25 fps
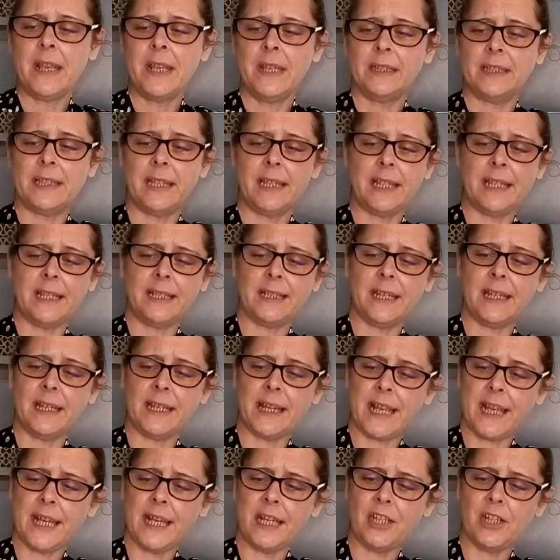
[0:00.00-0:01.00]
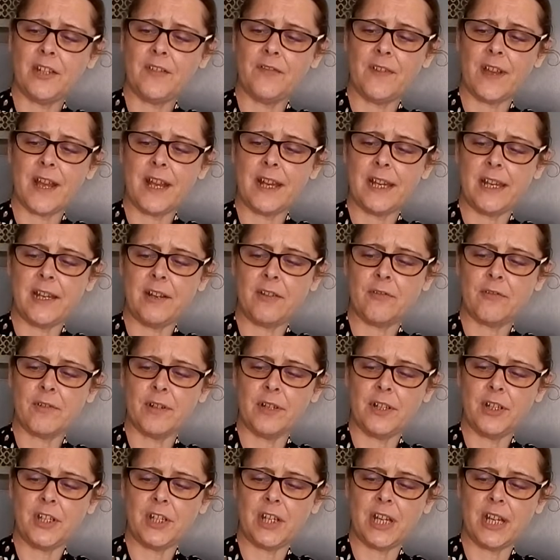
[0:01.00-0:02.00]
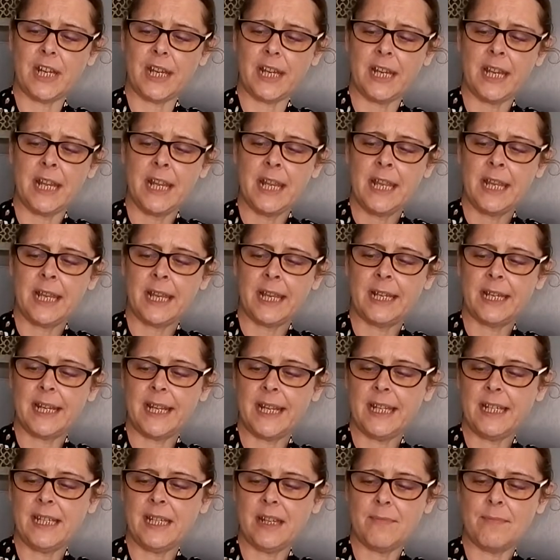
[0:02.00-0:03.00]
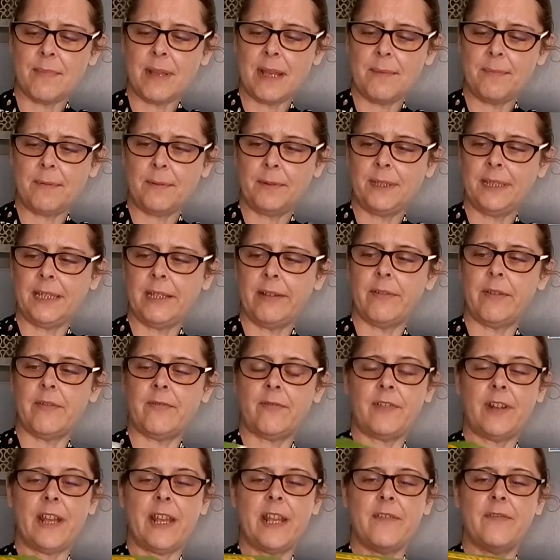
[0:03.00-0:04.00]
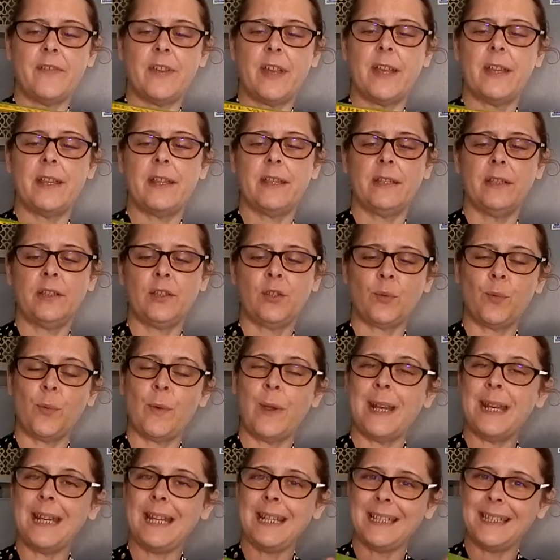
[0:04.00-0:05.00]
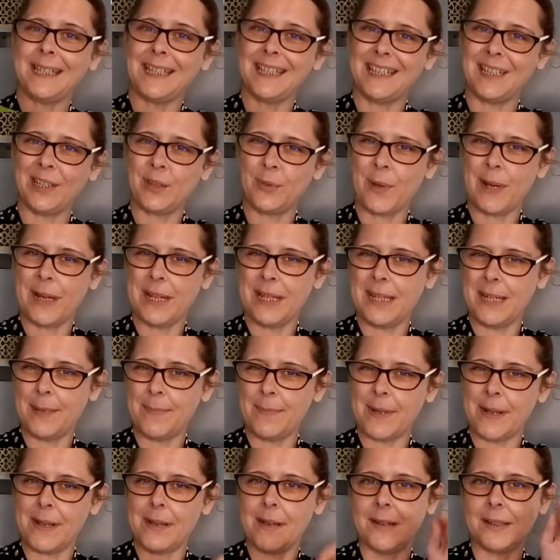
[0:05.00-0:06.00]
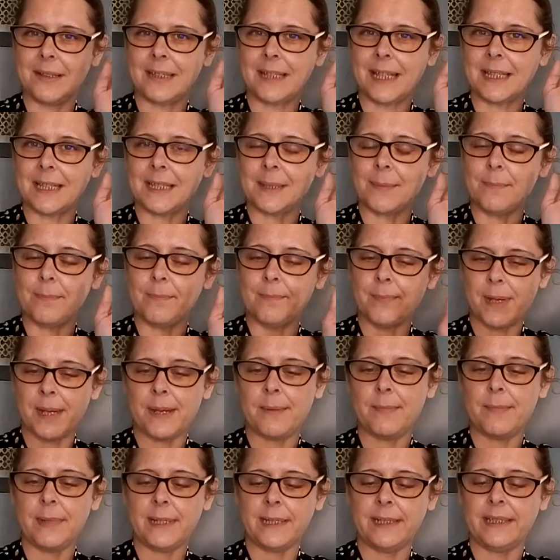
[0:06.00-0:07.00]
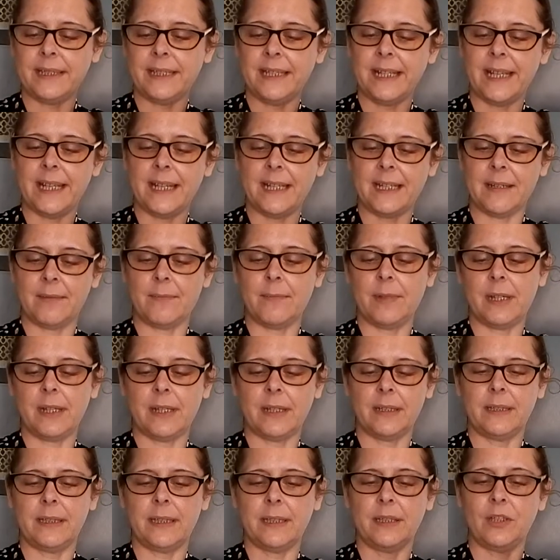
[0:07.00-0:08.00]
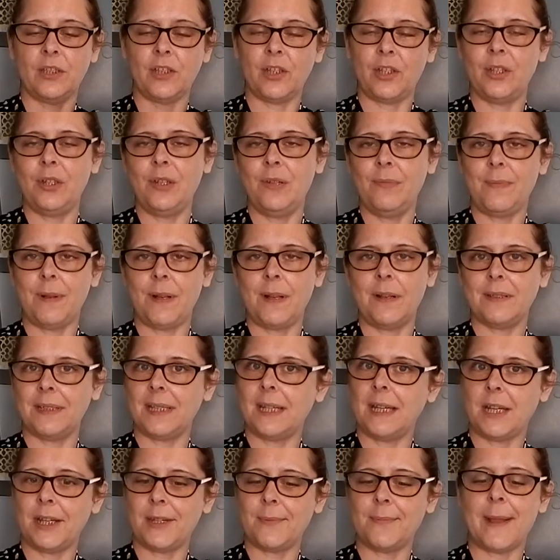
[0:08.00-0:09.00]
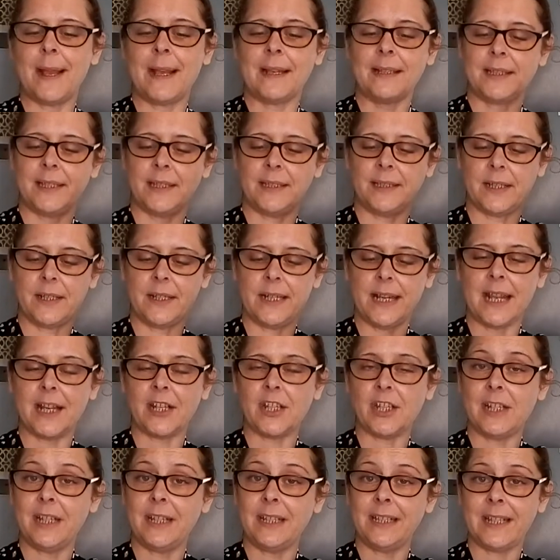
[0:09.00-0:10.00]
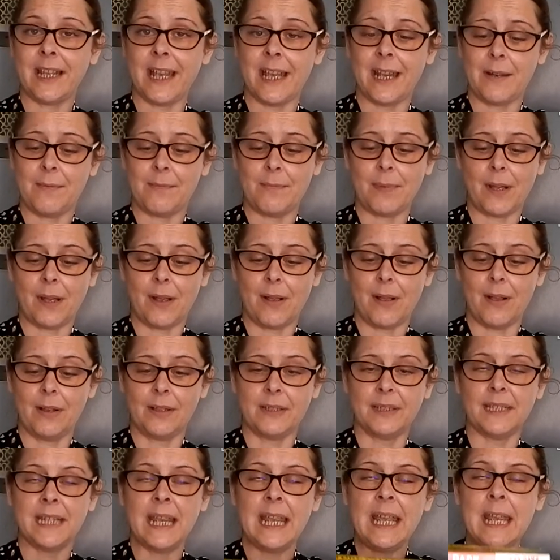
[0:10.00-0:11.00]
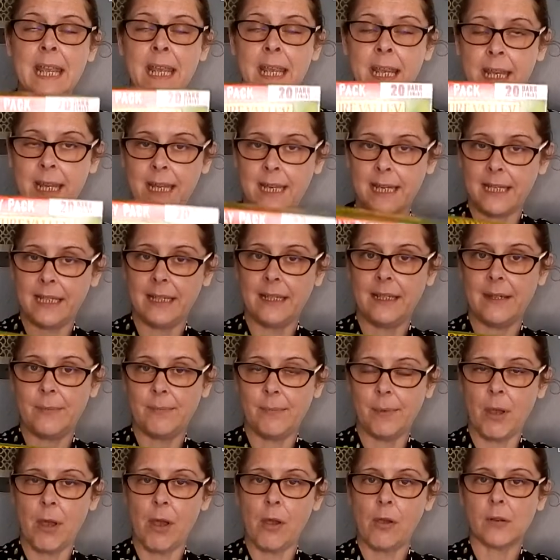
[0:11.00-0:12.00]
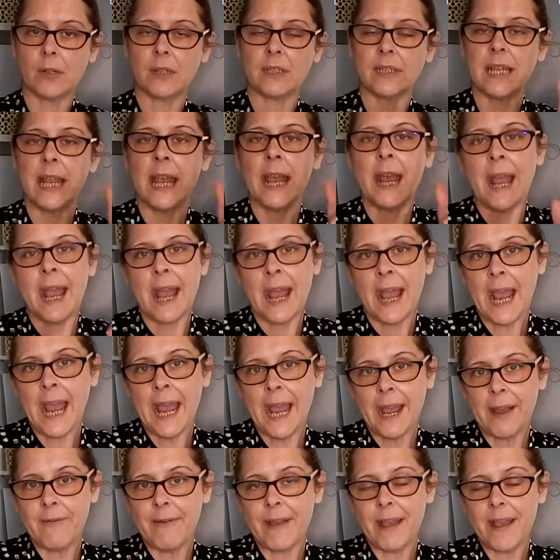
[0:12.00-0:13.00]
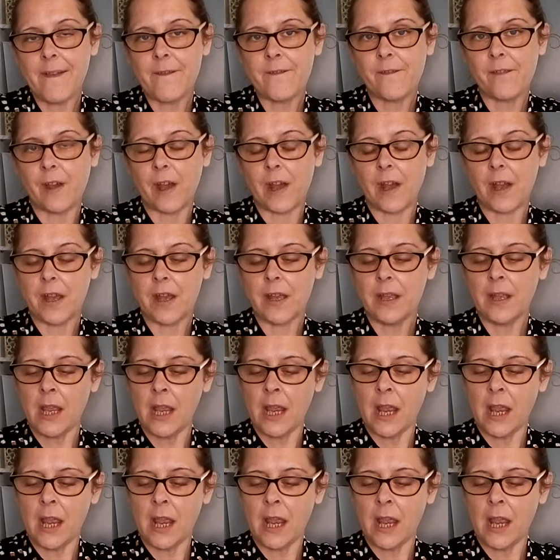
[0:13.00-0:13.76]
So these are Nature Valley Crunchy Canadian maple syrup flavour, and it says 20 bars. That's a bit misleading because there's 2 bars in each pack, so there's only actually 10 bars in the box. However,